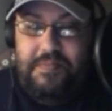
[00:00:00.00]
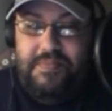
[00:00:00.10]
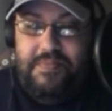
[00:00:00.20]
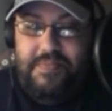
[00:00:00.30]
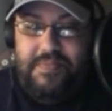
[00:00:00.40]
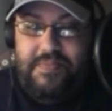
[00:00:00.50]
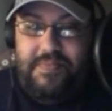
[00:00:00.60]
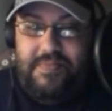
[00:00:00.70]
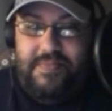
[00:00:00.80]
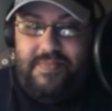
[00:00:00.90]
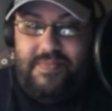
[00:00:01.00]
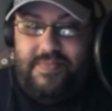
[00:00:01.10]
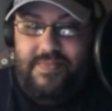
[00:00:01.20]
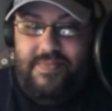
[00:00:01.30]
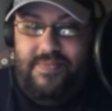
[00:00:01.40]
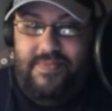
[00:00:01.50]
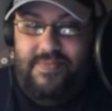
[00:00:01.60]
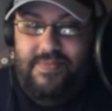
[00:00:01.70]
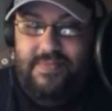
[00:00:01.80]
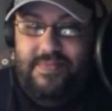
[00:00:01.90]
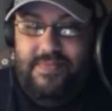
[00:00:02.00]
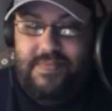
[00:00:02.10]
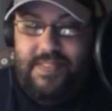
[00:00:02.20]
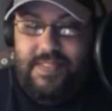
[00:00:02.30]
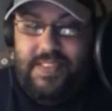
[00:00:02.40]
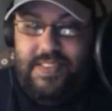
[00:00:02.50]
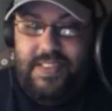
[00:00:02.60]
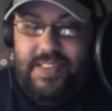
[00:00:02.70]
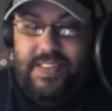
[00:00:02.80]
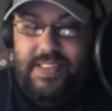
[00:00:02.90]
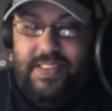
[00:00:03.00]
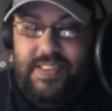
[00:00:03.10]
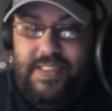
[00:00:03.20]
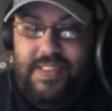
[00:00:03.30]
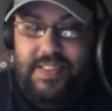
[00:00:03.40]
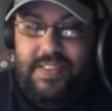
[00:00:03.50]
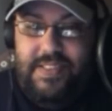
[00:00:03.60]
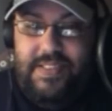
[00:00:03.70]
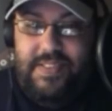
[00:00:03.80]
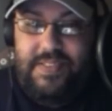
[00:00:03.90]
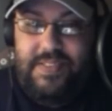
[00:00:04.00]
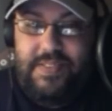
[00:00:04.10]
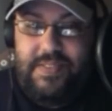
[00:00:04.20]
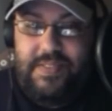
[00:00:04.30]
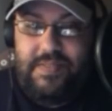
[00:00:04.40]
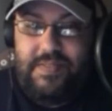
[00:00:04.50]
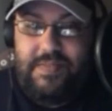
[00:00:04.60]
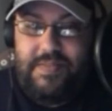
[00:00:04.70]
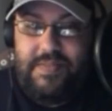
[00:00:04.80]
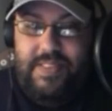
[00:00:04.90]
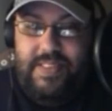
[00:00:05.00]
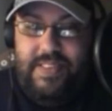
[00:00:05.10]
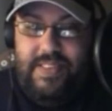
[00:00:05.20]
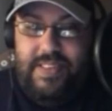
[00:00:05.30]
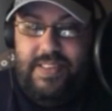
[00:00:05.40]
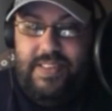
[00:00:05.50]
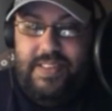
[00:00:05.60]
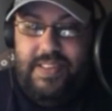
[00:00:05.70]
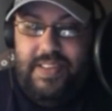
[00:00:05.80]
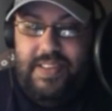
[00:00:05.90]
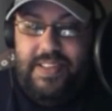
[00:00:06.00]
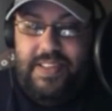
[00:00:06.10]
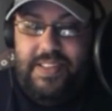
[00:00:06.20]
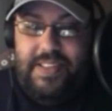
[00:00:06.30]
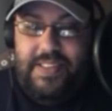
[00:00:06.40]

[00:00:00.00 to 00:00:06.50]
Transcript: (not speaking)